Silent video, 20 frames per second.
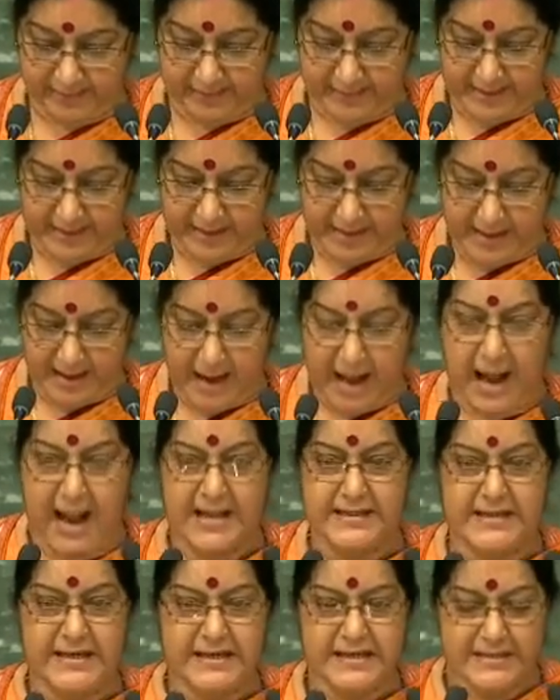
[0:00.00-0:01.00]
These
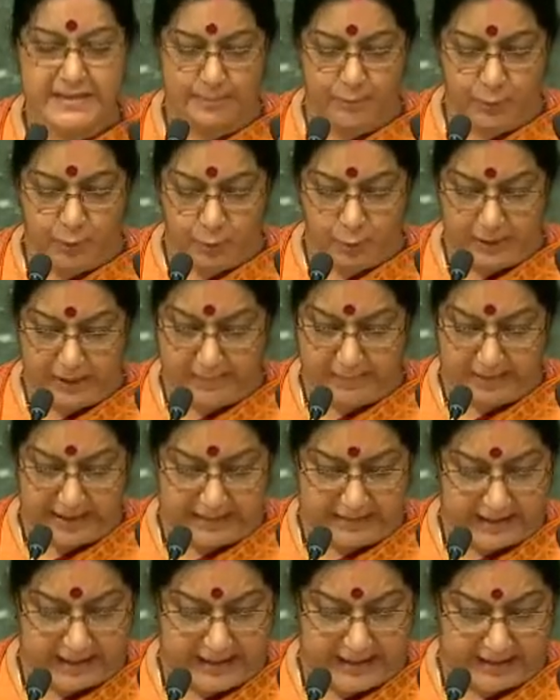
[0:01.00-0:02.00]
small terrorist groups.
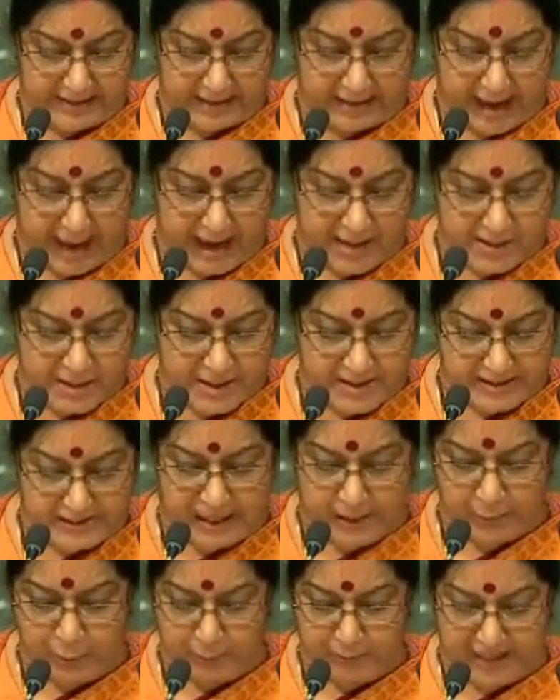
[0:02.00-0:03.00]
The germ
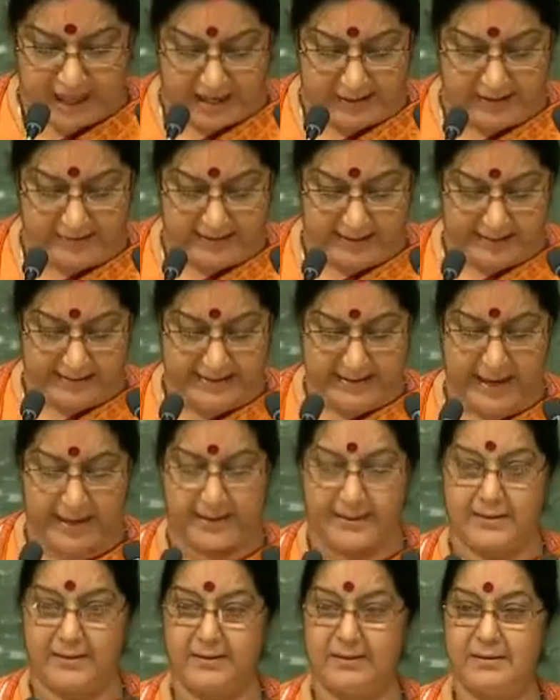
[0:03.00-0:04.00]
of evil
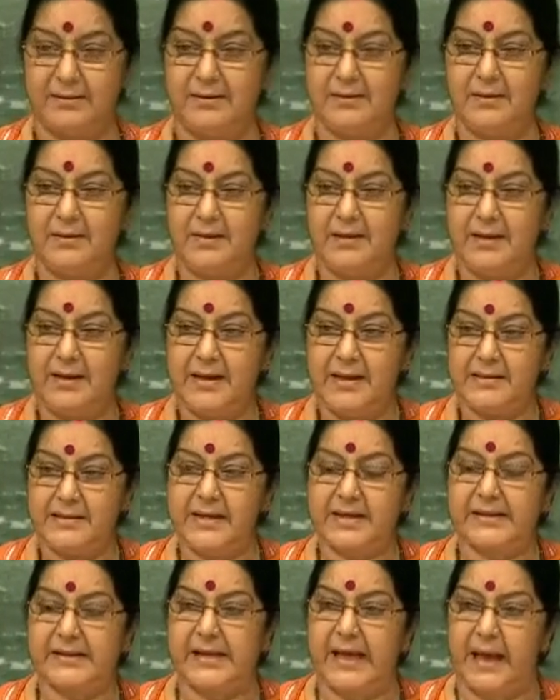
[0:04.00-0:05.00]
has grown into a
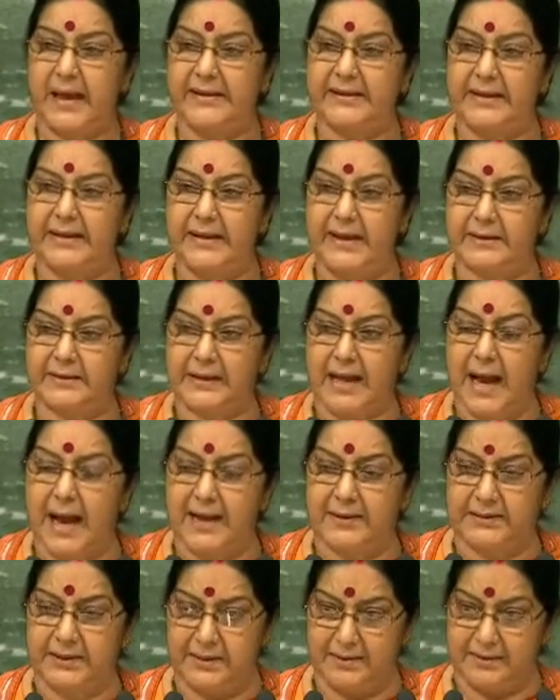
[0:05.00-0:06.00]
hydra-headed
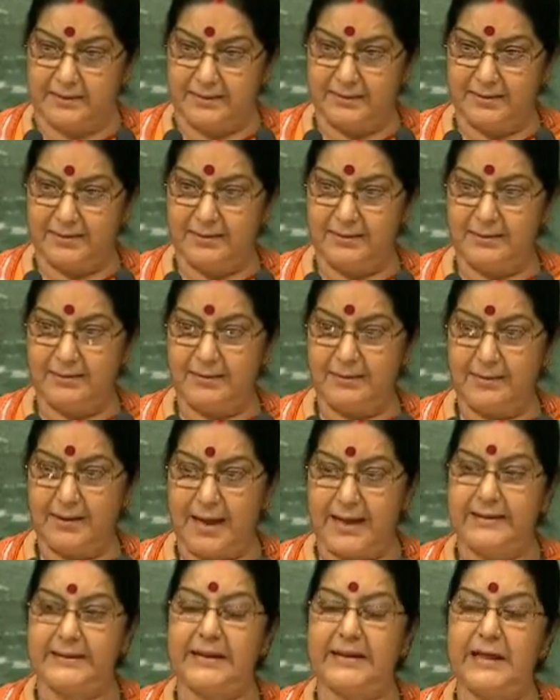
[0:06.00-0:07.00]
monster
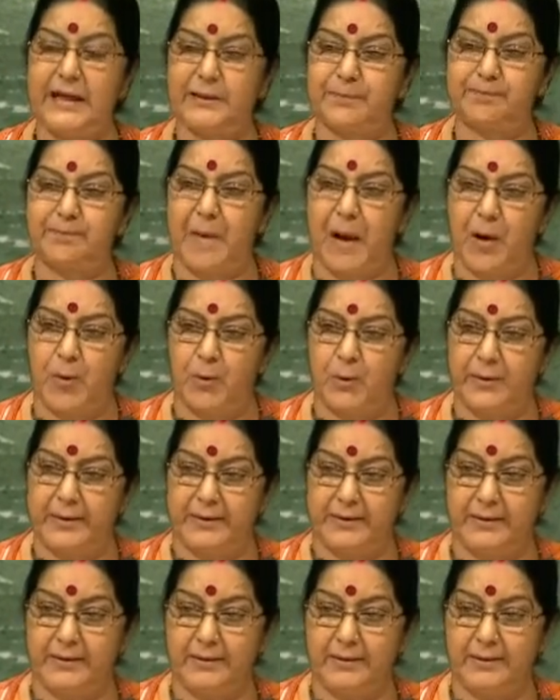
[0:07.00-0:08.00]
backed by
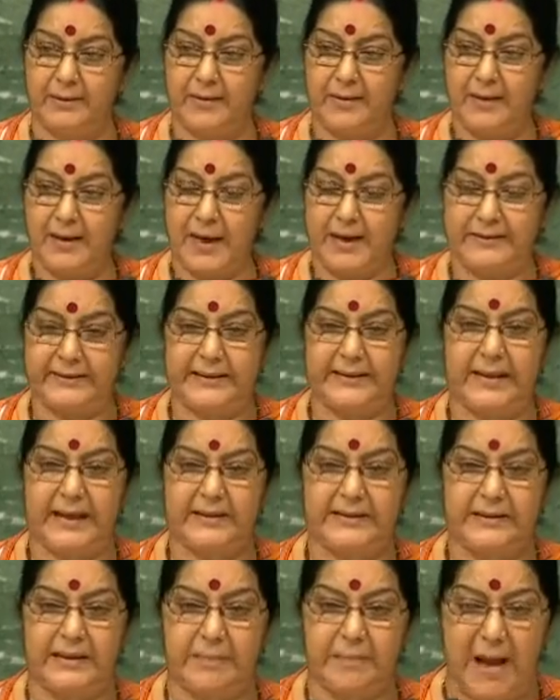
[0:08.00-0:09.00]
technological
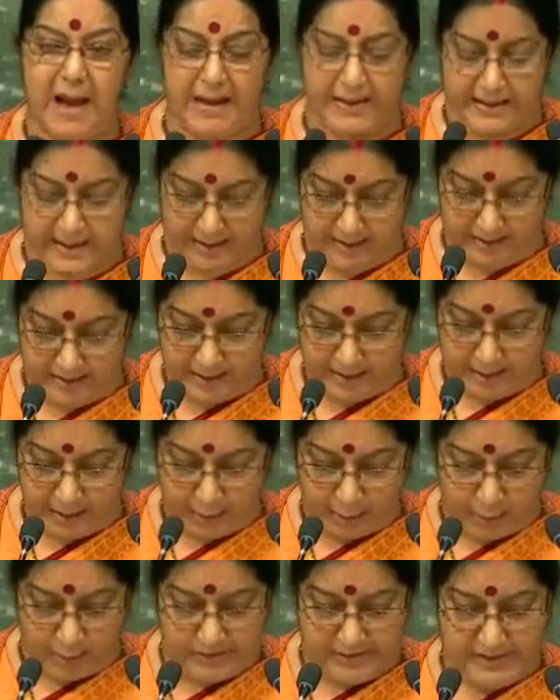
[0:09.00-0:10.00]
sophistication
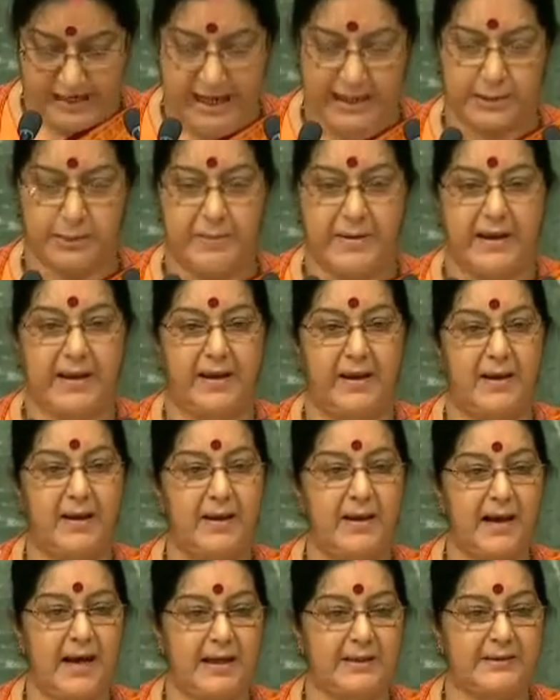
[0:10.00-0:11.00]
that
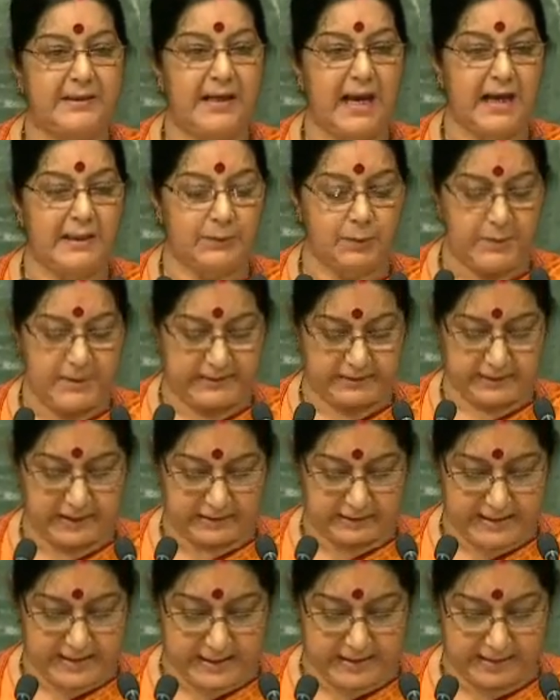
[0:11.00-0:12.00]
threatens the
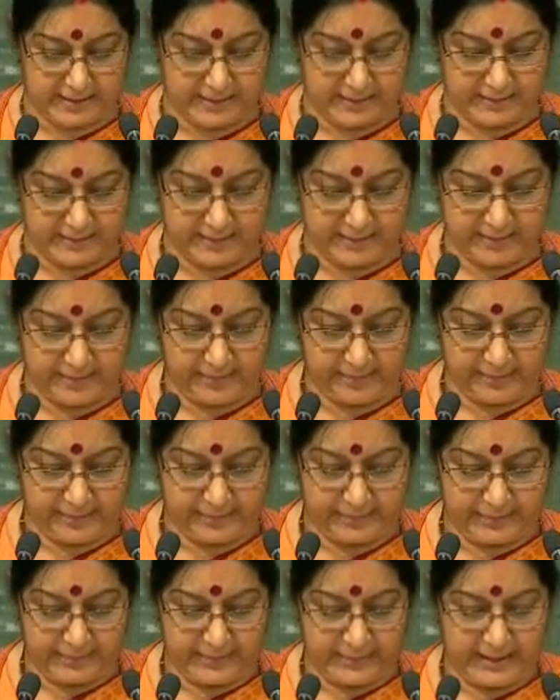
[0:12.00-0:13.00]
peace and
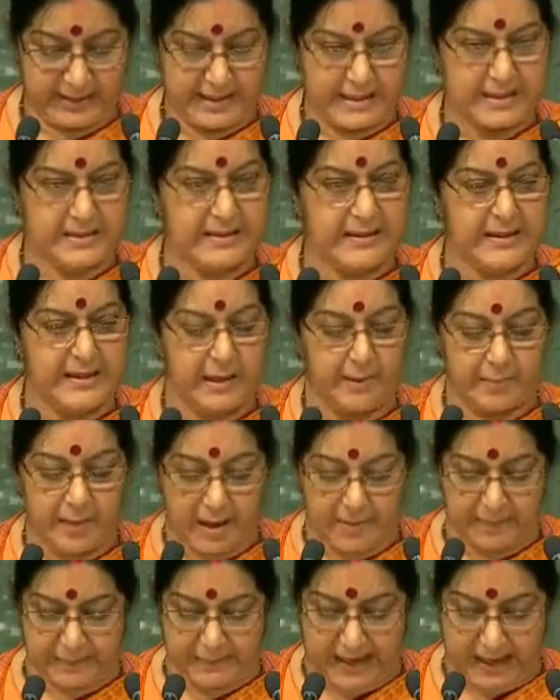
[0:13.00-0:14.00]
harmony of our world.